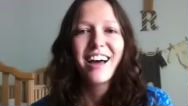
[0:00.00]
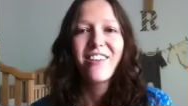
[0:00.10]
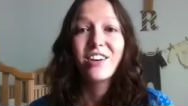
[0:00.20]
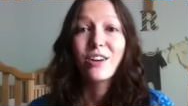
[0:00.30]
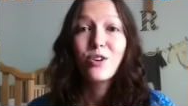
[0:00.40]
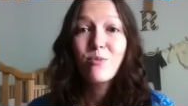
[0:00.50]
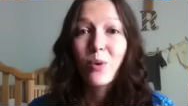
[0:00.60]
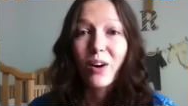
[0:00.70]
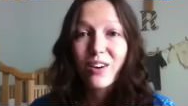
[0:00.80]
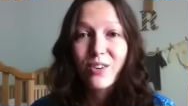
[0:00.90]
having a
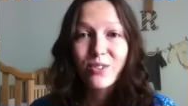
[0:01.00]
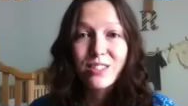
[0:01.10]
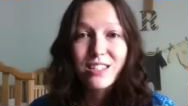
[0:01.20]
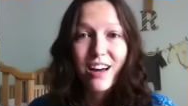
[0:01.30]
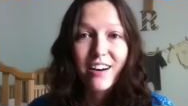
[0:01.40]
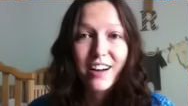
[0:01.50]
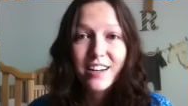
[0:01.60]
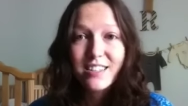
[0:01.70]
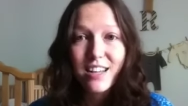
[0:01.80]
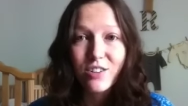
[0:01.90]
newborn who's not on
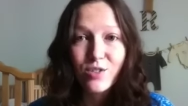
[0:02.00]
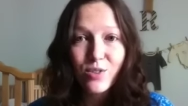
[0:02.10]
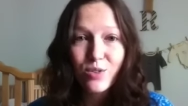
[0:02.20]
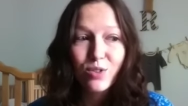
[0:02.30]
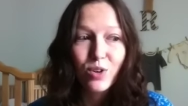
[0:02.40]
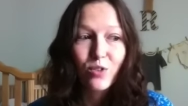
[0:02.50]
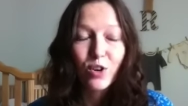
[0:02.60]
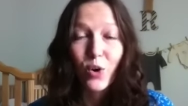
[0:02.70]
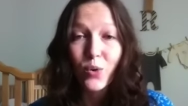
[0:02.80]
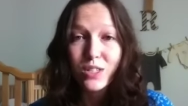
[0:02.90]
any schedule, who you don't
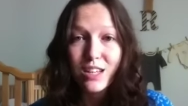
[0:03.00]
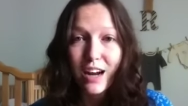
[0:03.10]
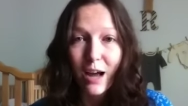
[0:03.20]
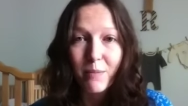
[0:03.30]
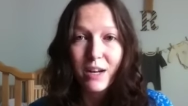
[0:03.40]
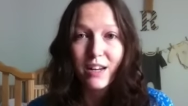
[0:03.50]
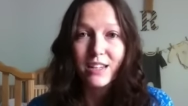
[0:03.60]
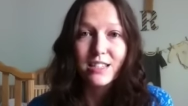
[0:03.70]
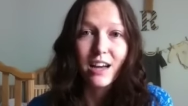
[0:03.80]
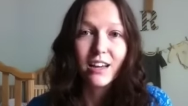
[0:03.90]
know what's going to happen
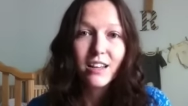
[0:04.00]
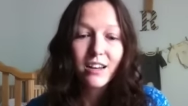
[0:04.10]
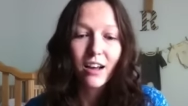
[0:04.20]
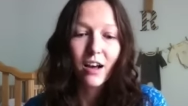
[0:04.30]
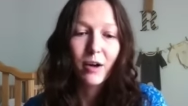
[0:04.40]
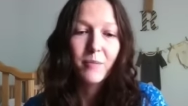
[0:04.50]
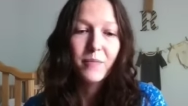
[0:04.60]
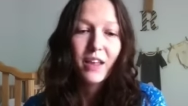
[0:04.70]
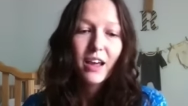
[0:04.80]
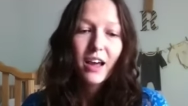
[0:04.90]
any second, um,